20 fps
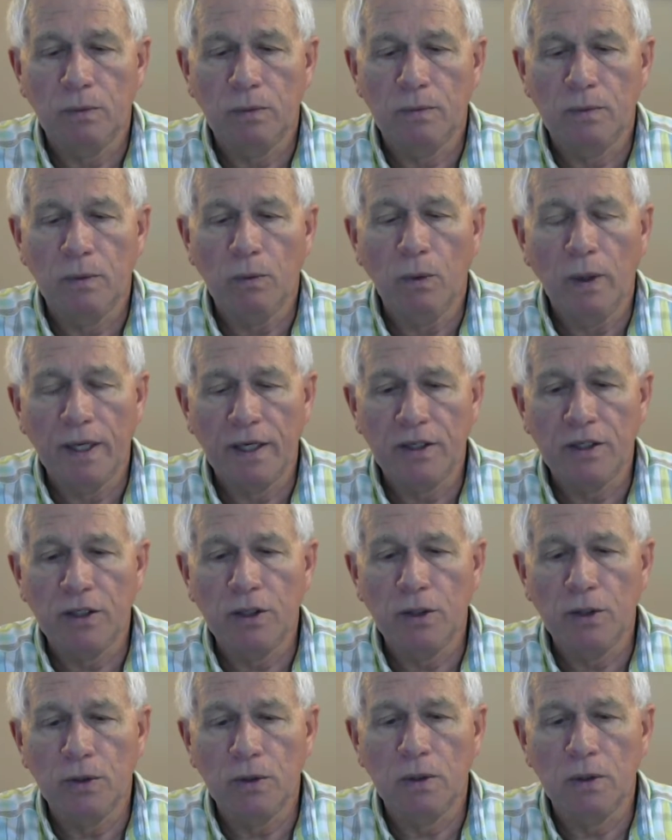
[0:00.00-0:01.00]
when
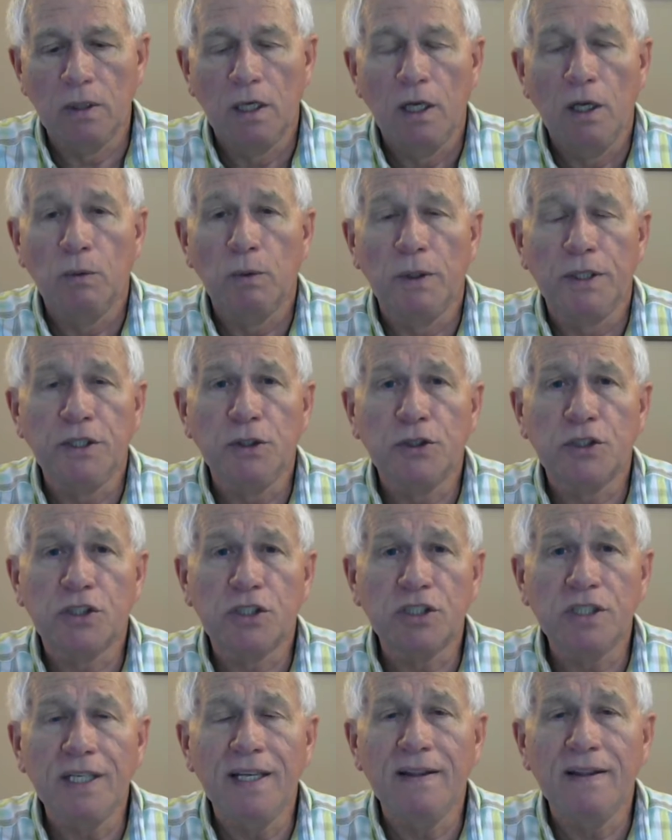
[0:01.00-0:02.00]
you
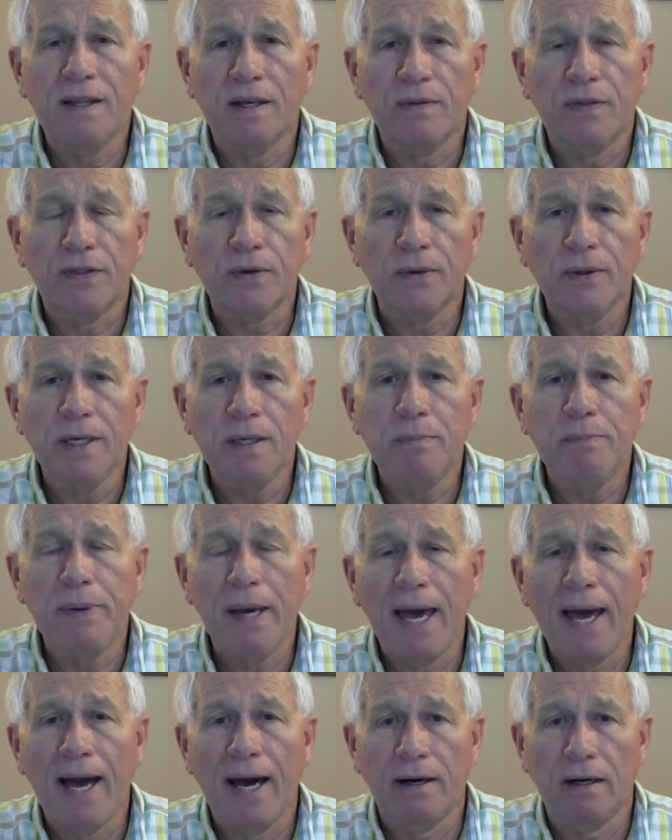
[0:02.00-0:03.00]
see the three
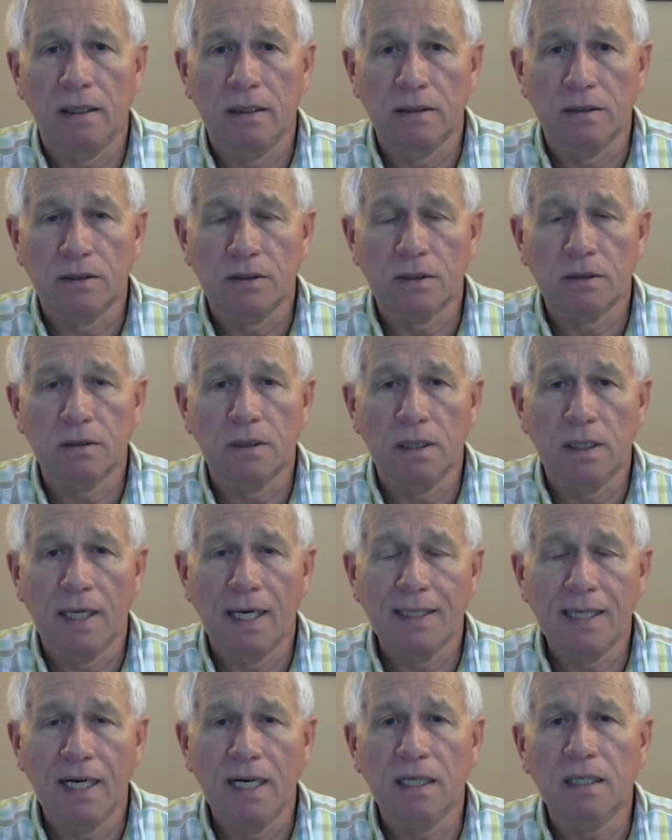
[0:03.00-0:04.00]
patterns, the
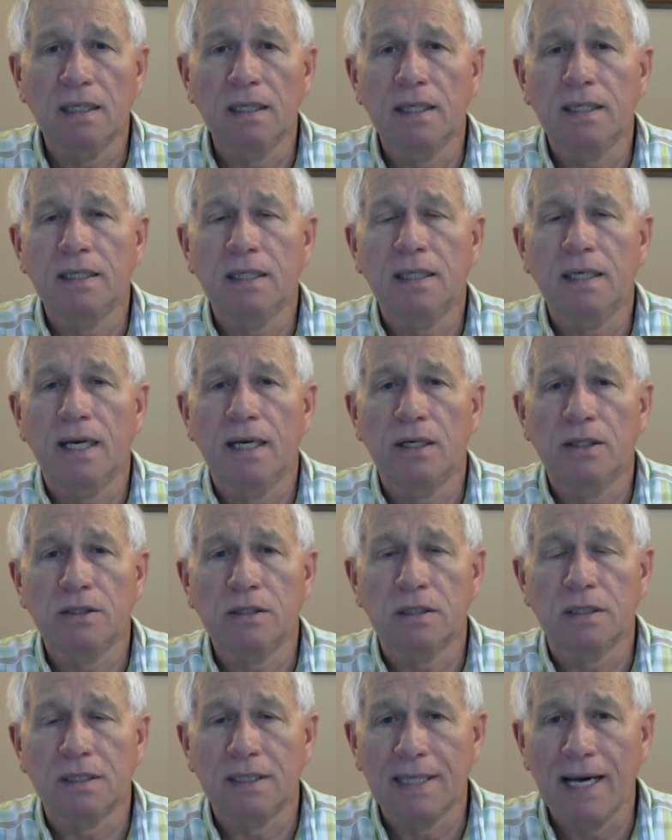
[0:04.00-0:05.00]
identical
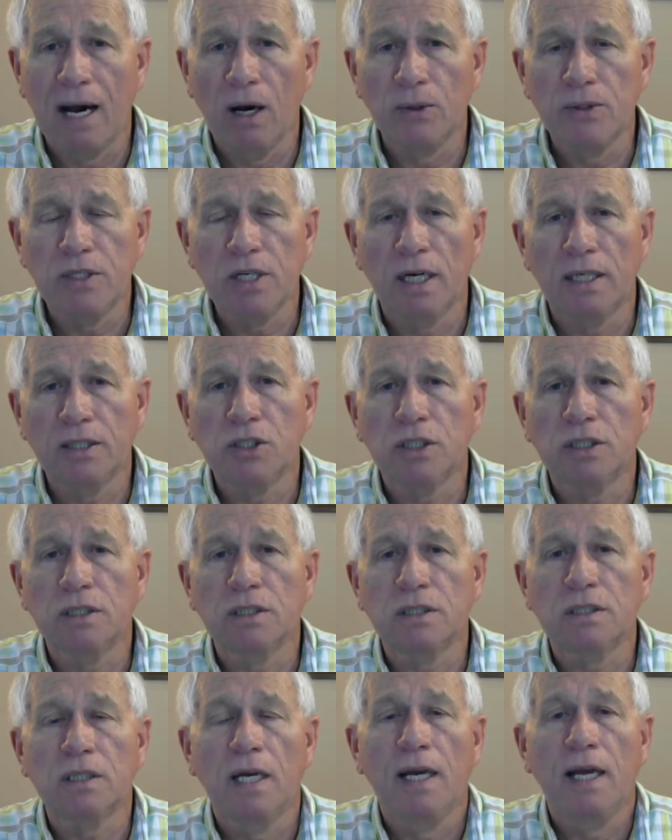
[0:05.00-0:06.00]
indicators, the down touches,